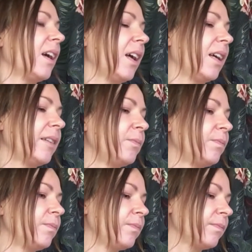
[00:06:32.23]

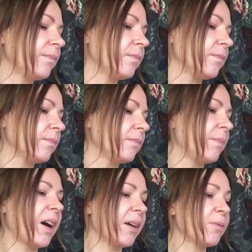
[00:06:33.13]

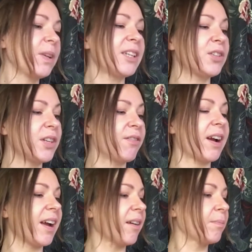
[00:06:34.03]
but I will literally
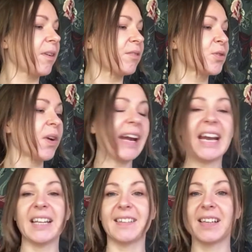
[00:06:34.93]
grab, I'll try
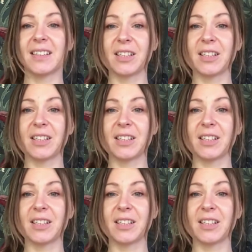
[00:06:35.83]
anything.